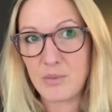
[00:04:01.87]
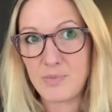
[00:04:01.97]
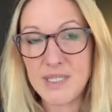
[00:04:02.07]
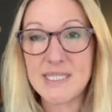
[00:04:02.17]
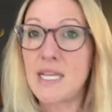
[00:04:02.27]

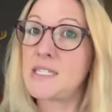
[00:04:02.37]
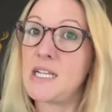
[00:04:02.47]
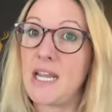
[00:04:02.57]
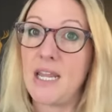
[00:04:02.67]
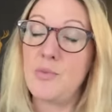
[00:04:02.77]
But
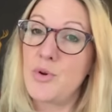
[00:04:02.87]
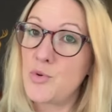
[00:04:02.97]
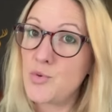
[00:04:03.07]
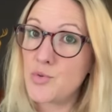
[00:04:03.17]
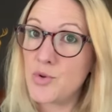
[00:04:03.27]
suddenly
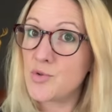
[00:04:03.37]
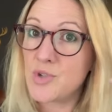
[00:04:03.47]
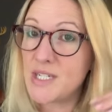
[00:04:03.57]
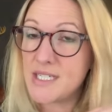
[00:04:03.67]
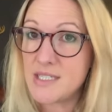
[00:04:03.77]
we're all
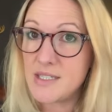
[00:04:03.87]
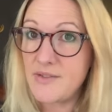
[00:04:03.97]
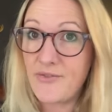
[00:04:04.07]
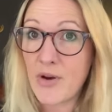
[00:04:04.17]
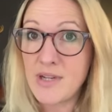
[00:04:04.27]
in a
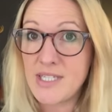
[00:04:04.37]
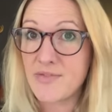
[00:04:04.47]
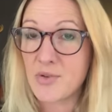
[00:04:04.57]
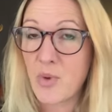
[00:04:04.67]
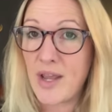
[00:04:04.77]
very
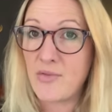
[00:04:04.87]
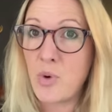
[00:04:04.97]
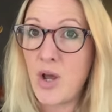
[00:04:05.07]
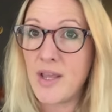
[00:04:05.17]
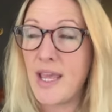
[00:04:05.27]
different way of
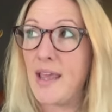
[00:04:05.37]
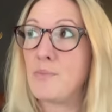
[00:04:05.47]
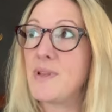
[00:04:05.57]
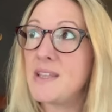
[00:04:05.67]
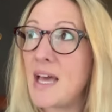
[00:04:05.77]
working.
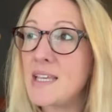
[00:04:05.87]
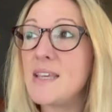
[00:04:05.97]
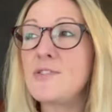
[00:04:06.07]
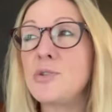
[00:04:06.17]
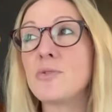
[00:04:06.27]
But that
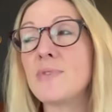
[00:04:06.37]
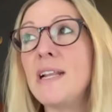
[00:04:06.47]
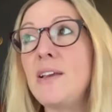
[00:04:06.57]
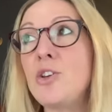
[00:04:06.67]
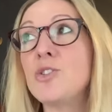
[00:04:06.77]
gives you a
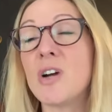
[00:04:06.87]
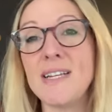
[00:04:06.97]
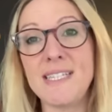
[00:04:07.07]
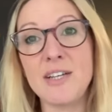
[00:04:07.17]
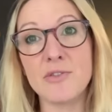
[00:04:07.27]
really good
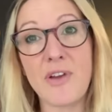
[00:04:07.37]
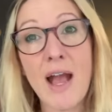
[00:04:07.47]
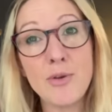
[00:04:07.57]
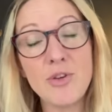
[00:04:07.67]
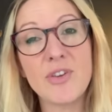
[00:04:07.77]
idea of
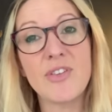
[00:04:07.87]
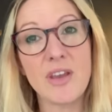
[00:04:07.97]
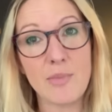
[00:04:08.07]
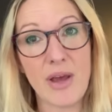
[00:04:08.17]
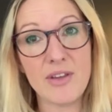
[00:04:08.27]
how you can
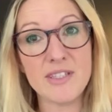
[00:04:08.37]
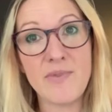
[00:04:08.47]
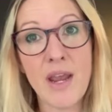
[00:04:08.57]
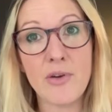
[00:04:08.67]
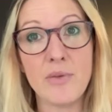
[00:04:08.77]
think about those
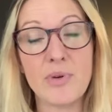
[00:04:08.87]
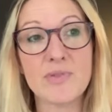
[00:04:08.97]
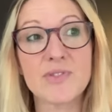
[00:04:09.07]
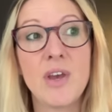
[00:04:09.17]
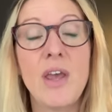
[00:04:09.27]
variables.